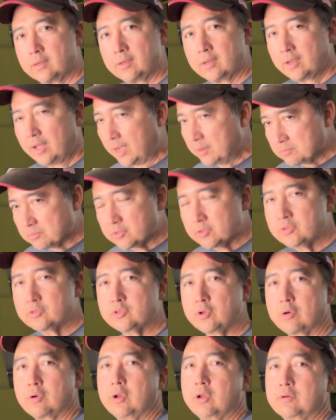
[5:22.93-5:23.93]
I'm
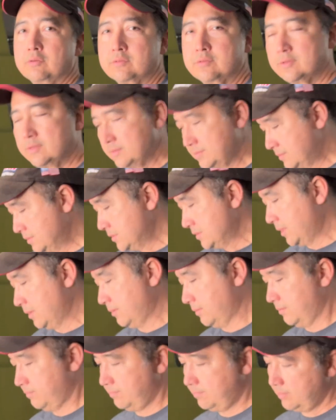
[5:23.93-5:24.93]
so close, so,
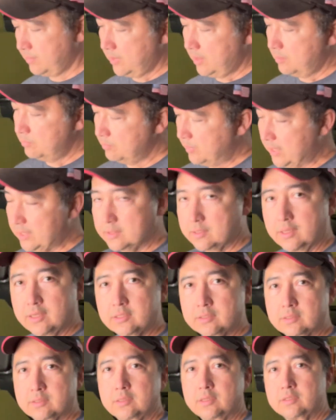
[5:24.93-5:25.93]
but
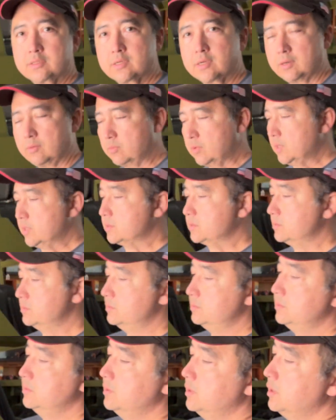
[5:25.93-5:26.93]
it's gonna work.
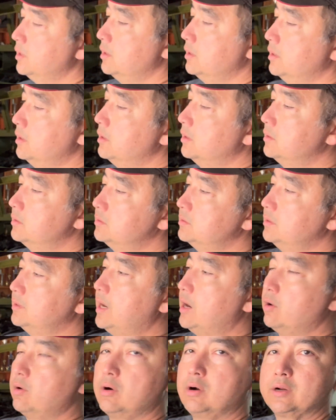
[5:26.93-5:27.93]
So
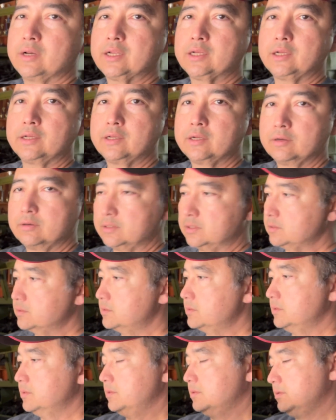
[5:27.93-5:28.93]
now all I need to do is
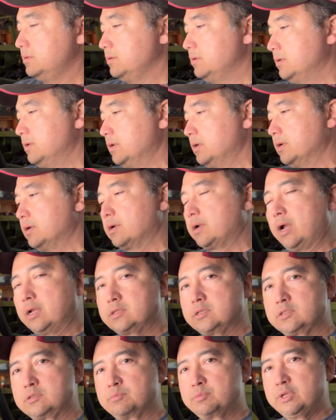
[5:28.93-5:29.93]
cut
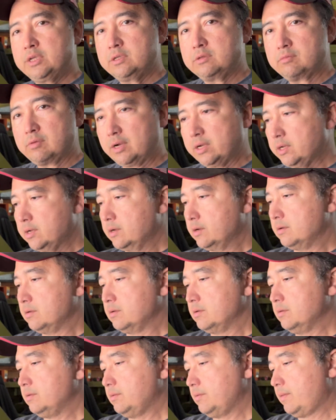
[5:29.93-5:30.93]
this piece right
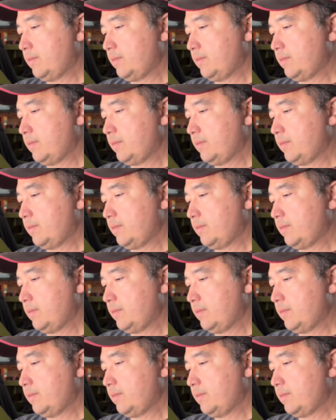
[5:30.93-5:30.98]
here.